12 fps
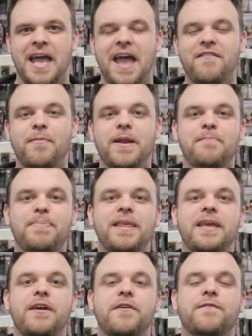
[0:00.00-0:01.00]
Hey everybody,
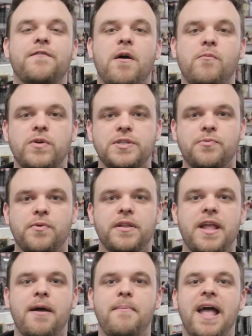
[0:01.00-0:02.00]
Billy here from Wizard
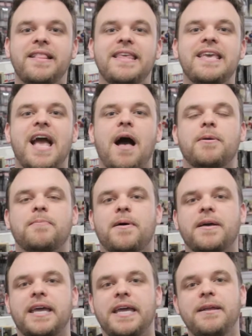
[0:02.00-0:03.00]
World. I'm at the Comic
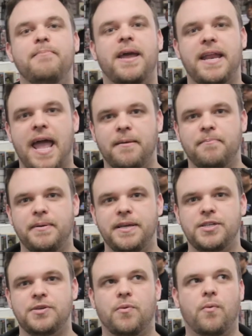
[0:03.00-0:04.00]
Bug in Manhattan
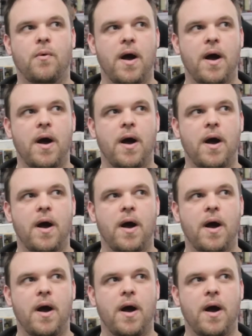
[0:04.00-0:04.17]
Beach.